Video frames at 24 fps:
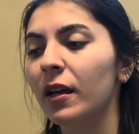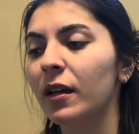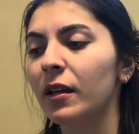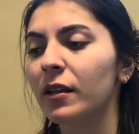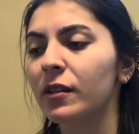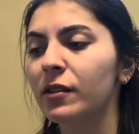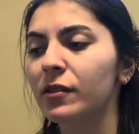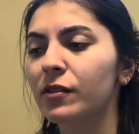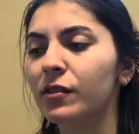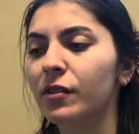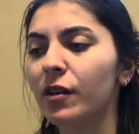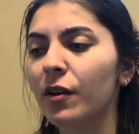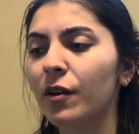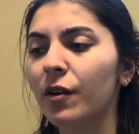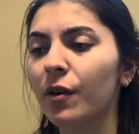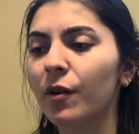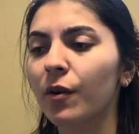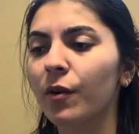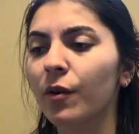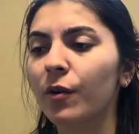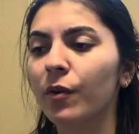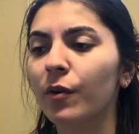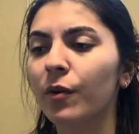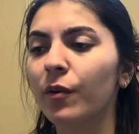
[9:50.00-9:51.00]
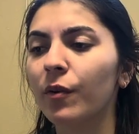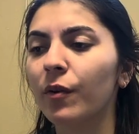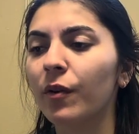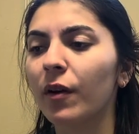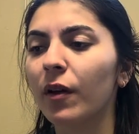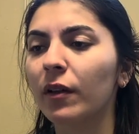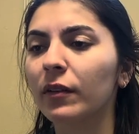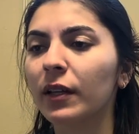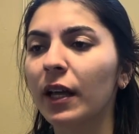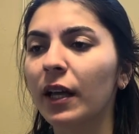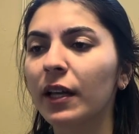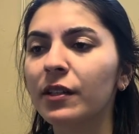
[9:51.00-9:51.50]
So
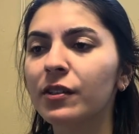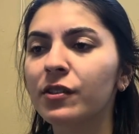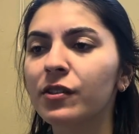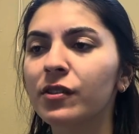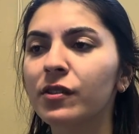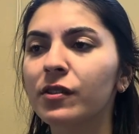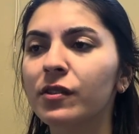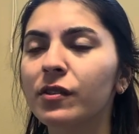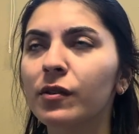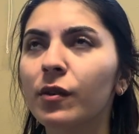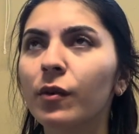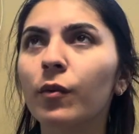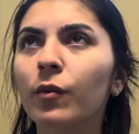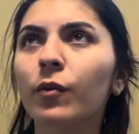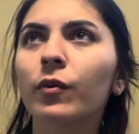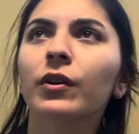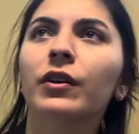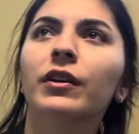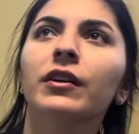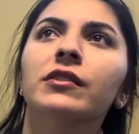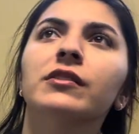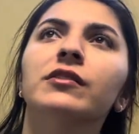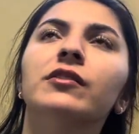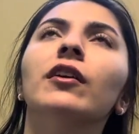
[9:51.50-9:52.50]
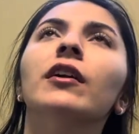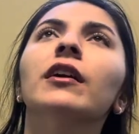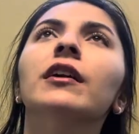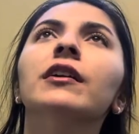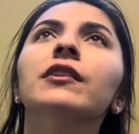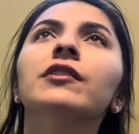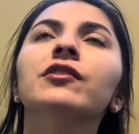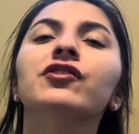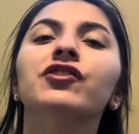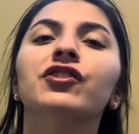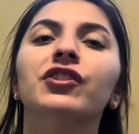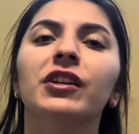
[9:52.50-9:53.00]
we're gonna start
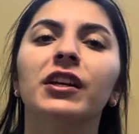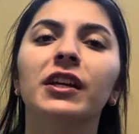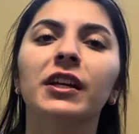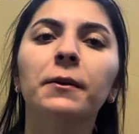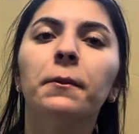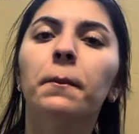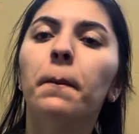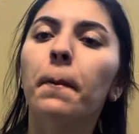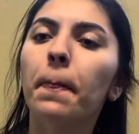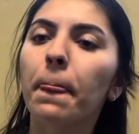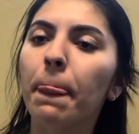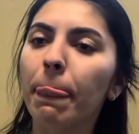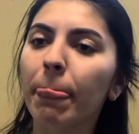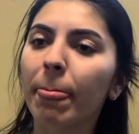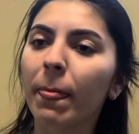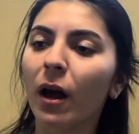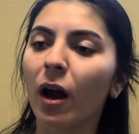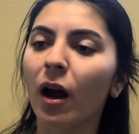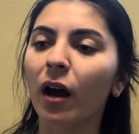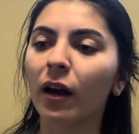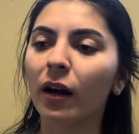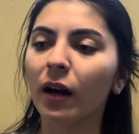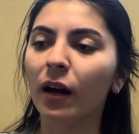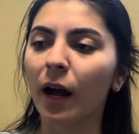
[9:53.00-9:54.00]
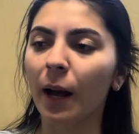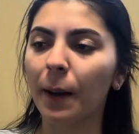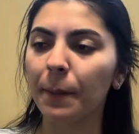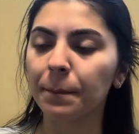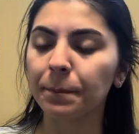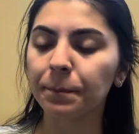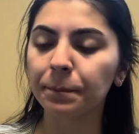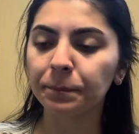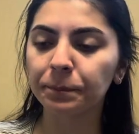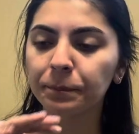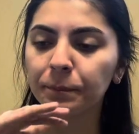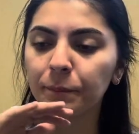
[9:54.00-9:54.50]
on G,
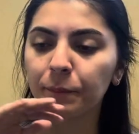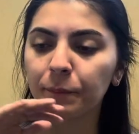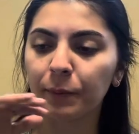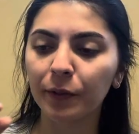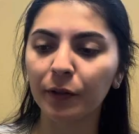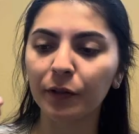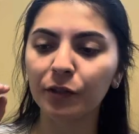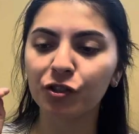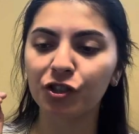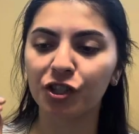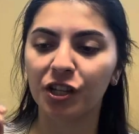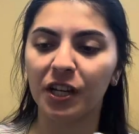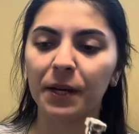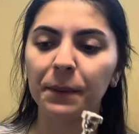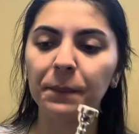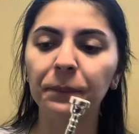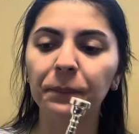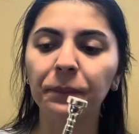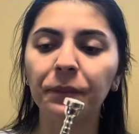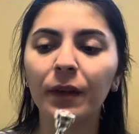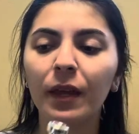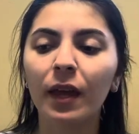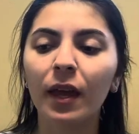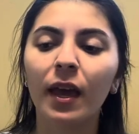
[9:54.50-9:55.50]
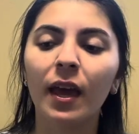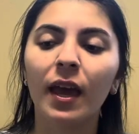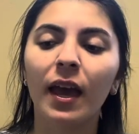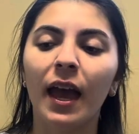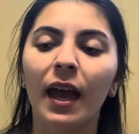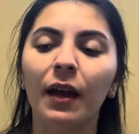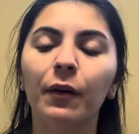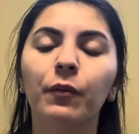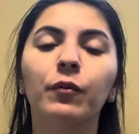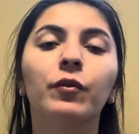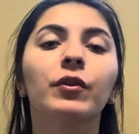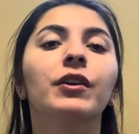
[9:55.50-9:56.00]
our middle G,
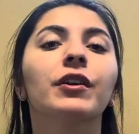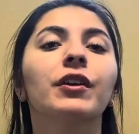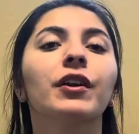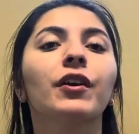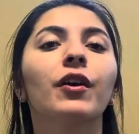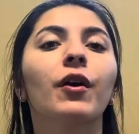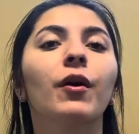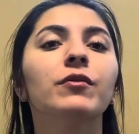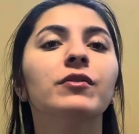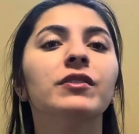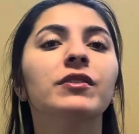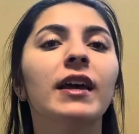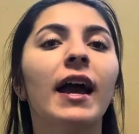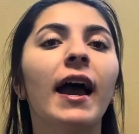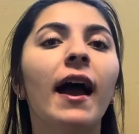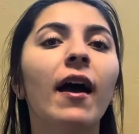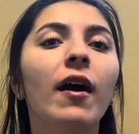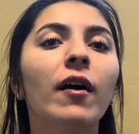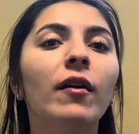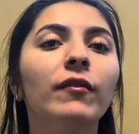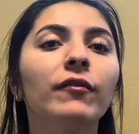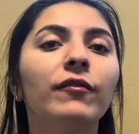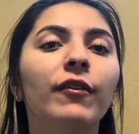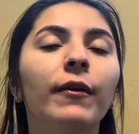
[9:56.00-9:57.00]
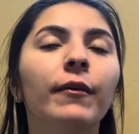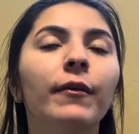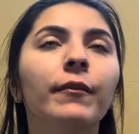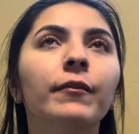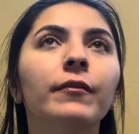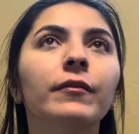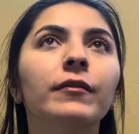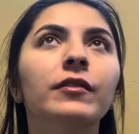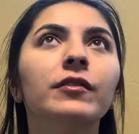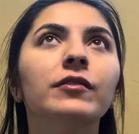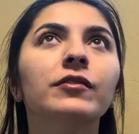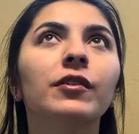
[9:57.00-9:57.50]
and we're gonna go down
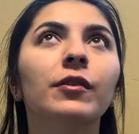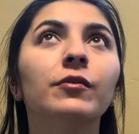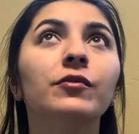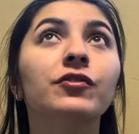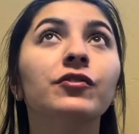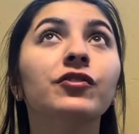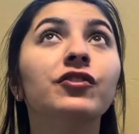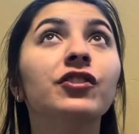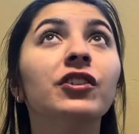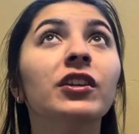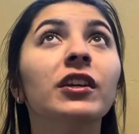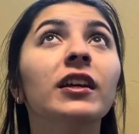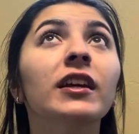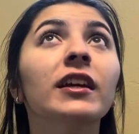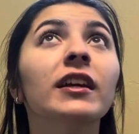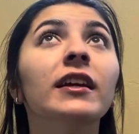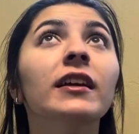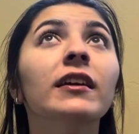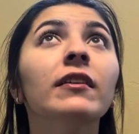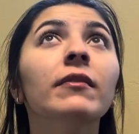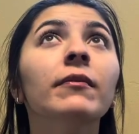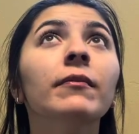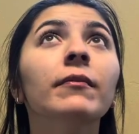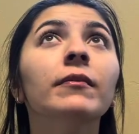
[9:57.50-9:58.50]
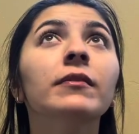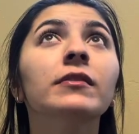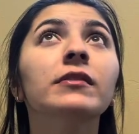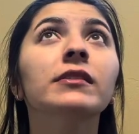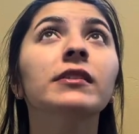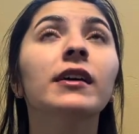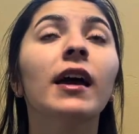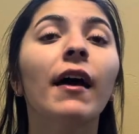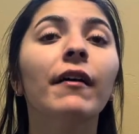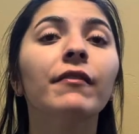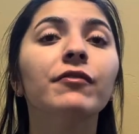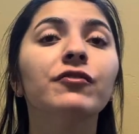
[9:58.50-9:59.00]
to G,
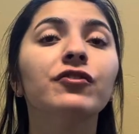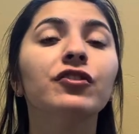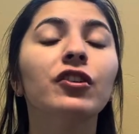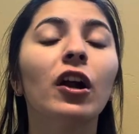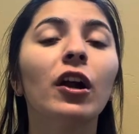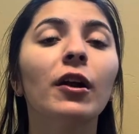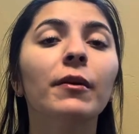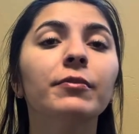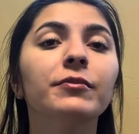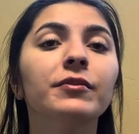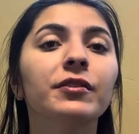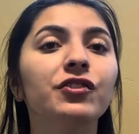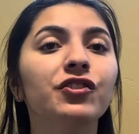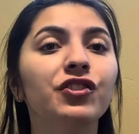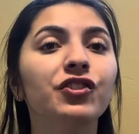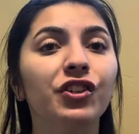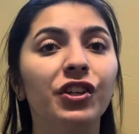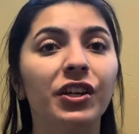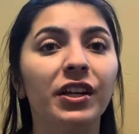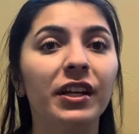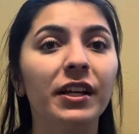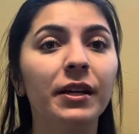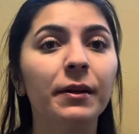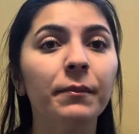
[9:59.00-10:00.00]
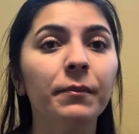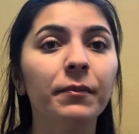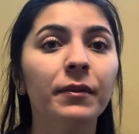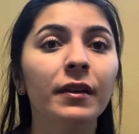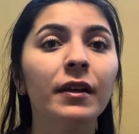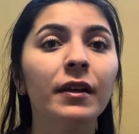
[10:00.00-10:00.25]
to F sharp to G,